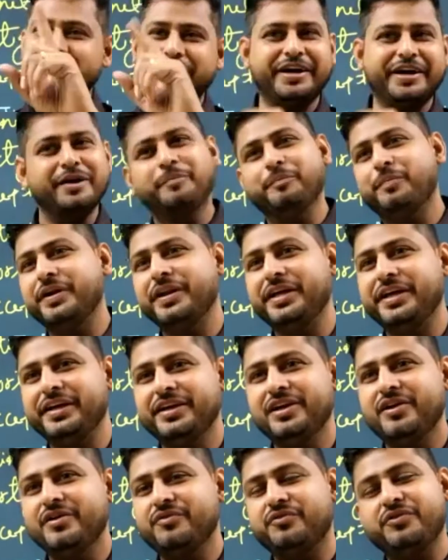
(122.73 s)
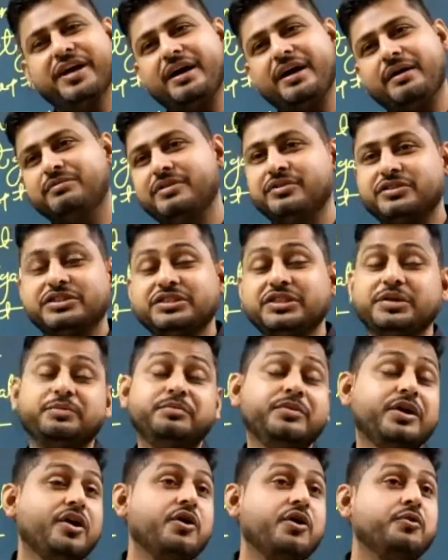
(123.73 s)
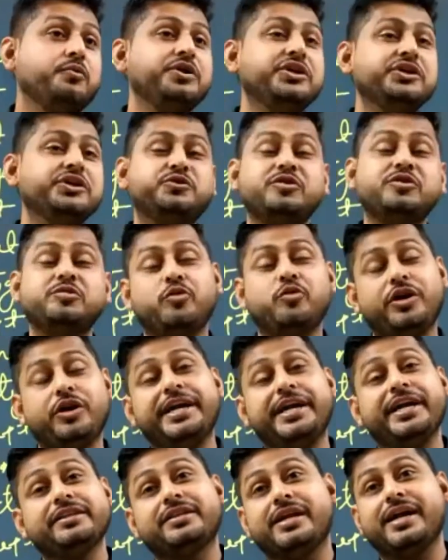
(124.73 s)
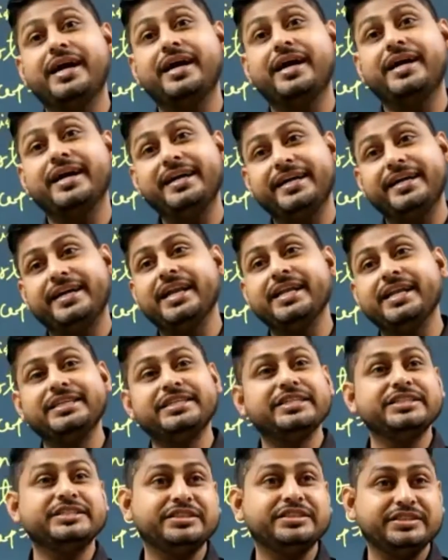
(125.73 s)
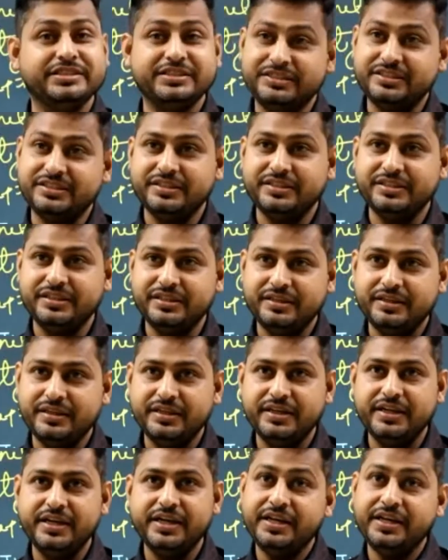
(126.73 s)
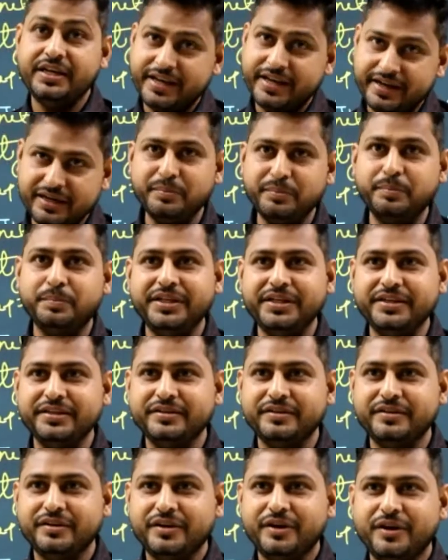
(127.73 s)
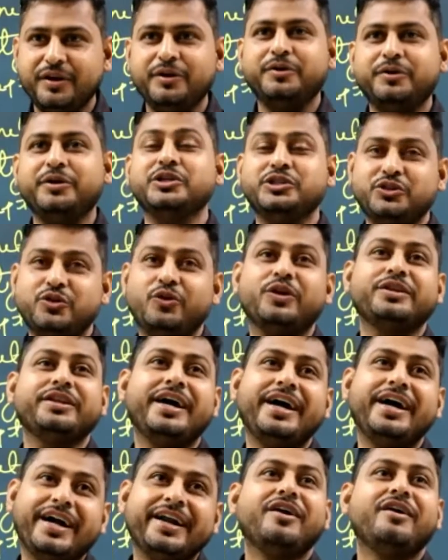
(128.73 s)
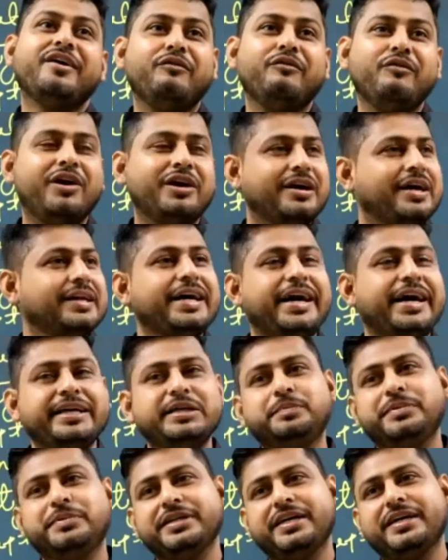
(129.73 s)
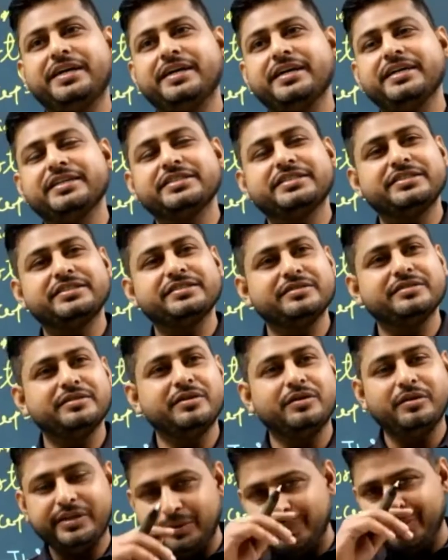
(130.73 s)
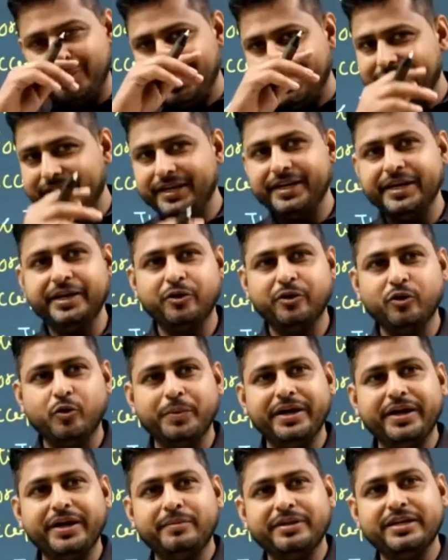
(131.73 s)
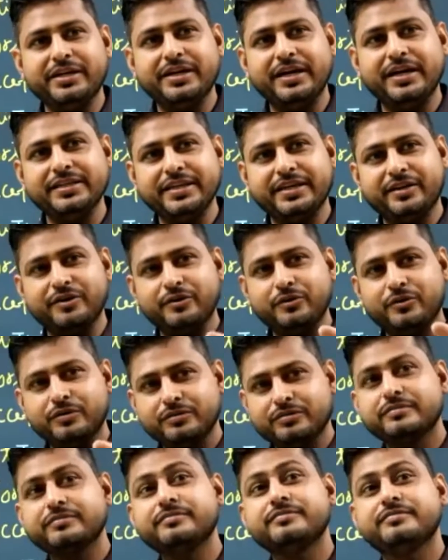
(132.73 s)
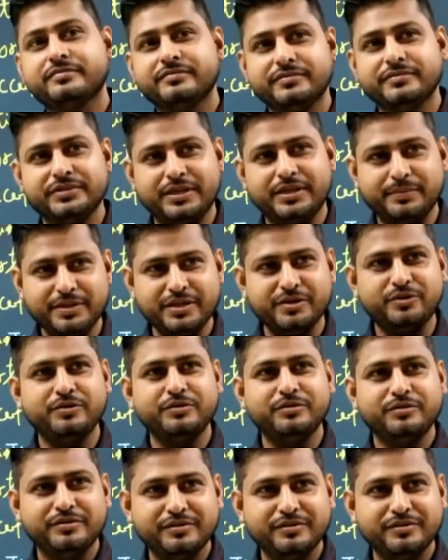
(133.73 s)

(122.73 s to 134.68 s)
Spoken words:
company, if we have the SIEM, we should monitor threat intelligence in our company to ensure that what are the IP address, email ID, domain. Bhai kahan dekh rahe ho? Samne dekho.